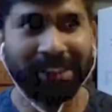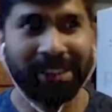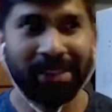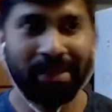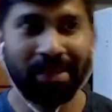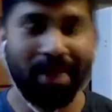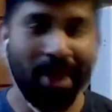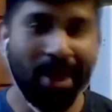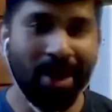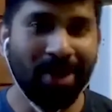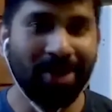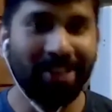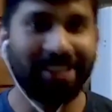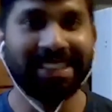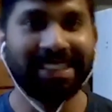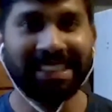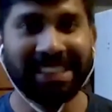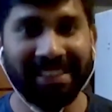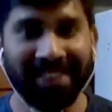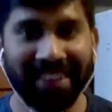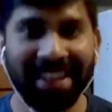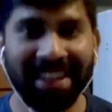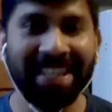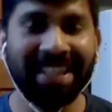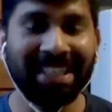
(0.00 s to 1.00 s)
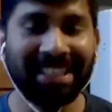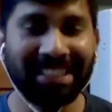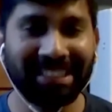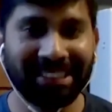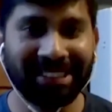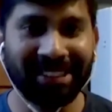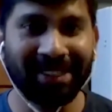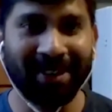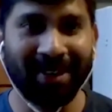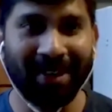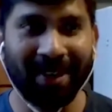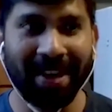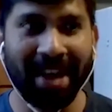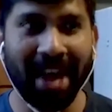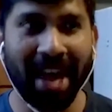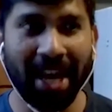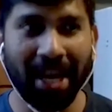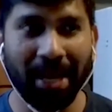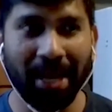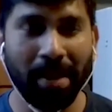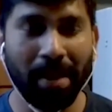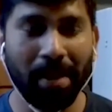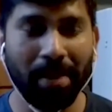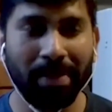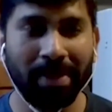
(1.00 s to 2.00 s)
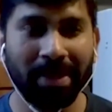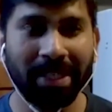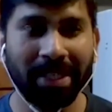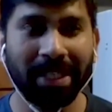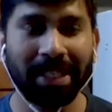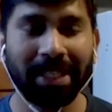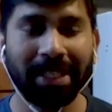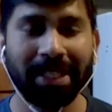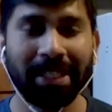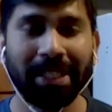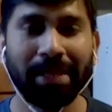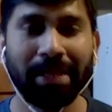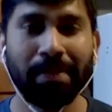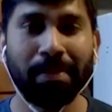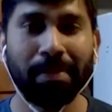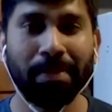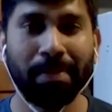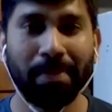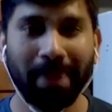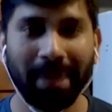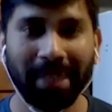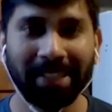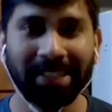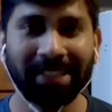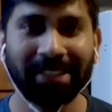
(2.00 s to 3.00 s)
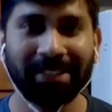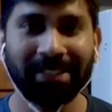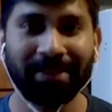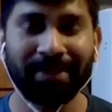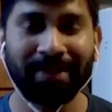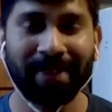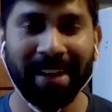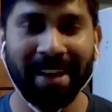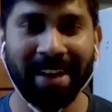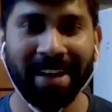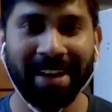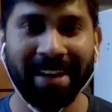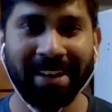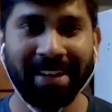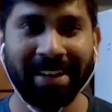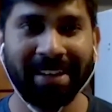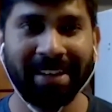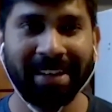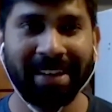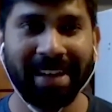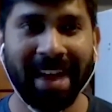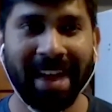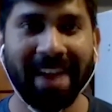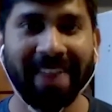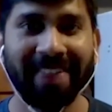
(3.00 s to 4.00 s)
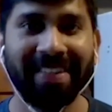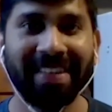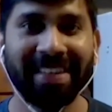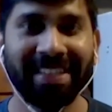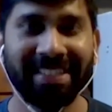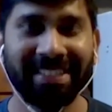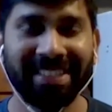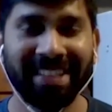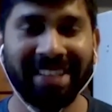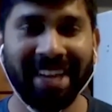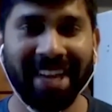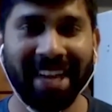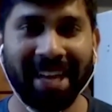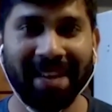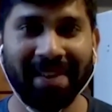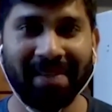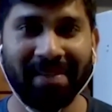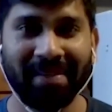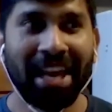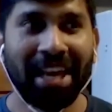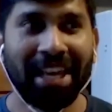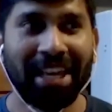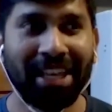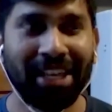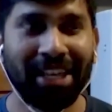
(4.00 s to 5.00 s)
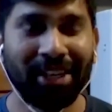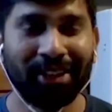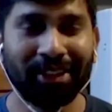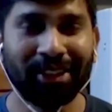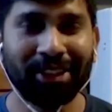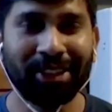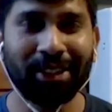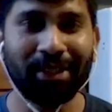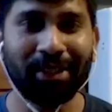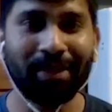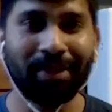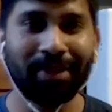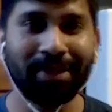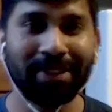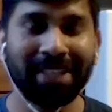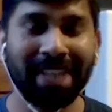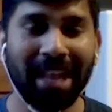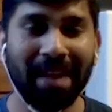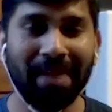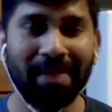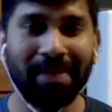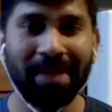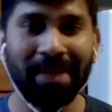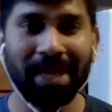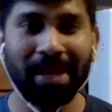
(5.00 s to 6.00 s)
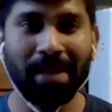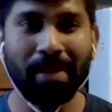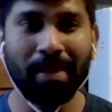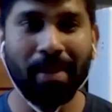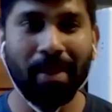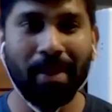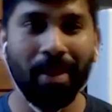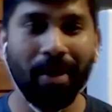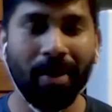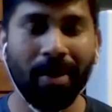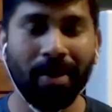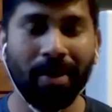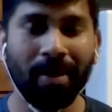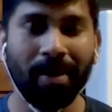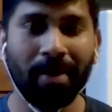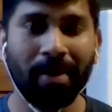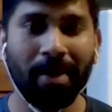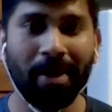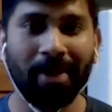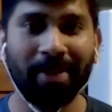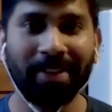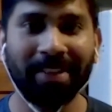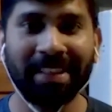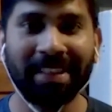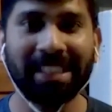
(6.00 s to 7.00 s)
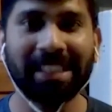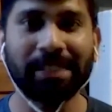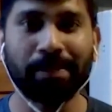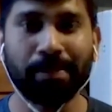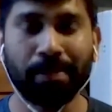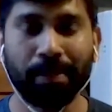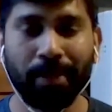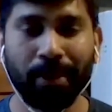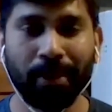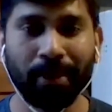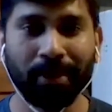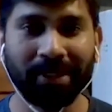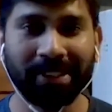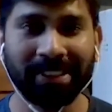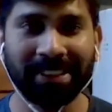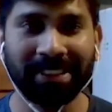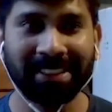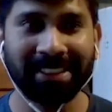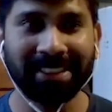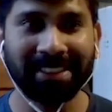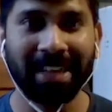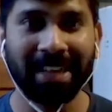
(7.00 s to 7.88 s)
about 7 years old. I remember the best friend at that time. He used to tell me about these books